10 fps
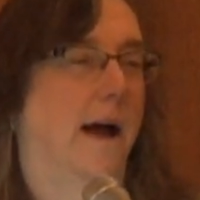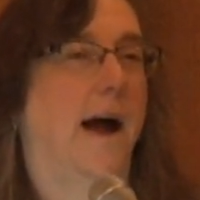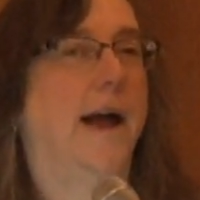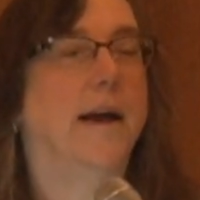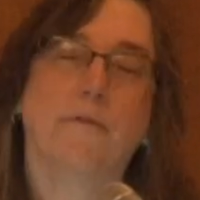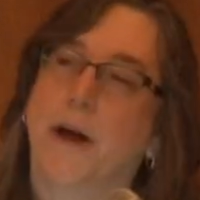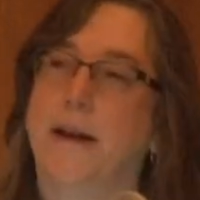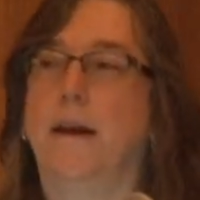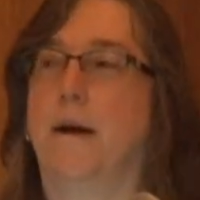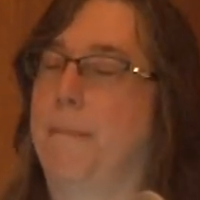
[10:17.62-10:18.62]
I have read
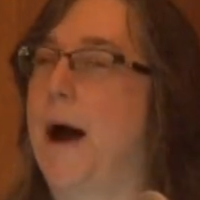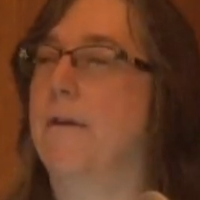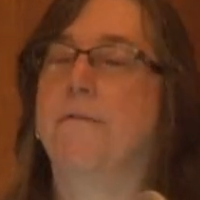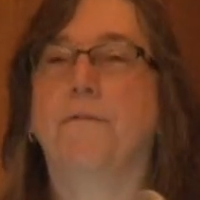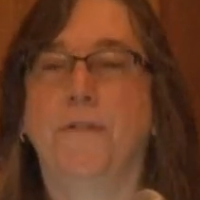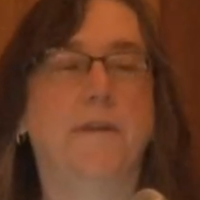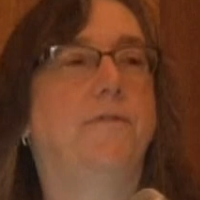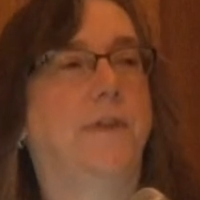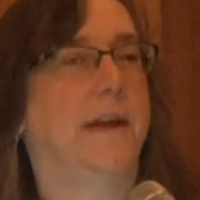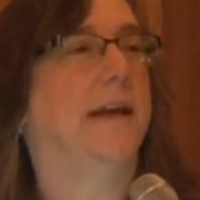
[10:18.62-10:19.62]
it about
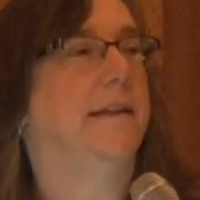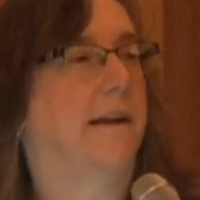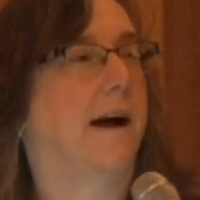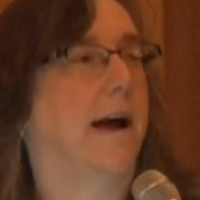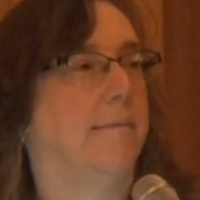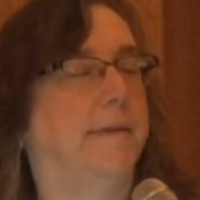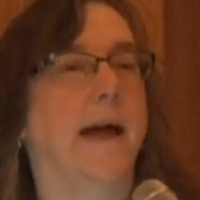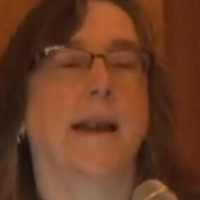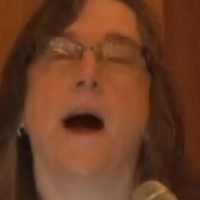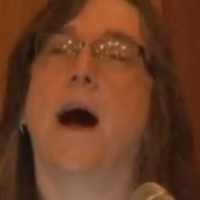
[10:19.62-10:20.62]
15 times,
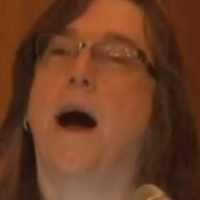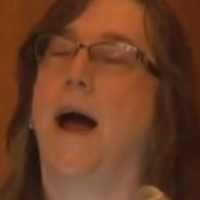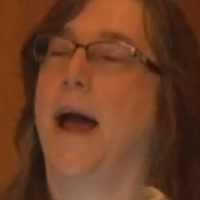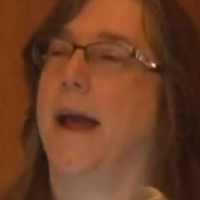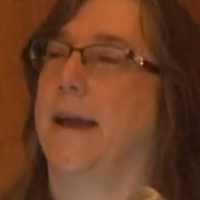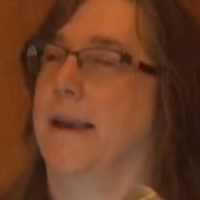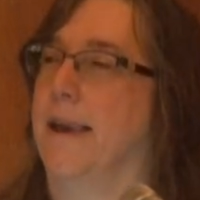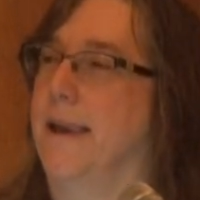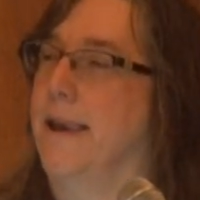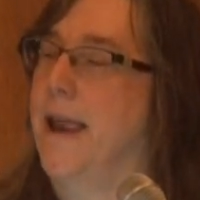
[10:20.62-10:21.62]
and I
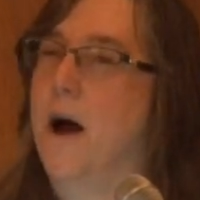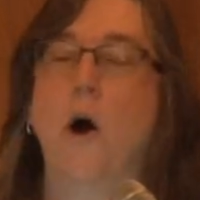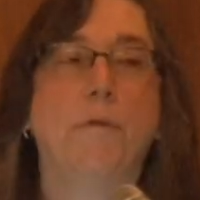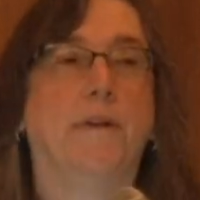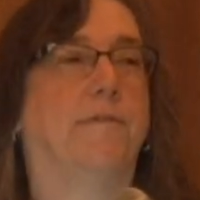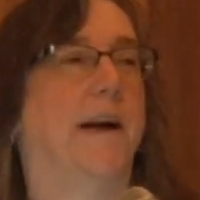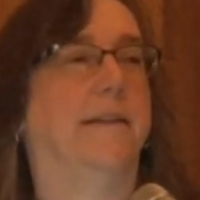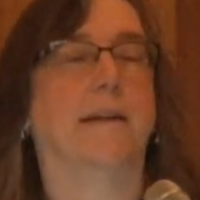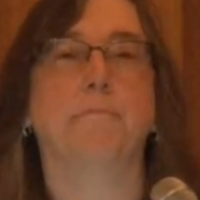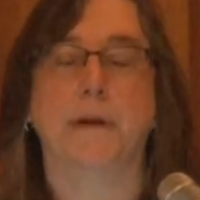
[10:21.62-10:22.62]
always
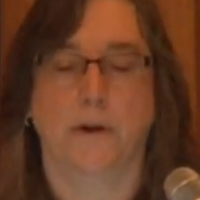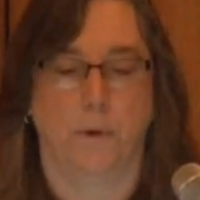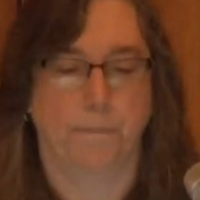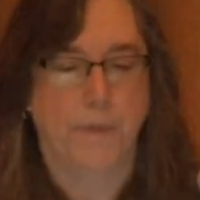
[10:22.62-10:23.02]
find something new.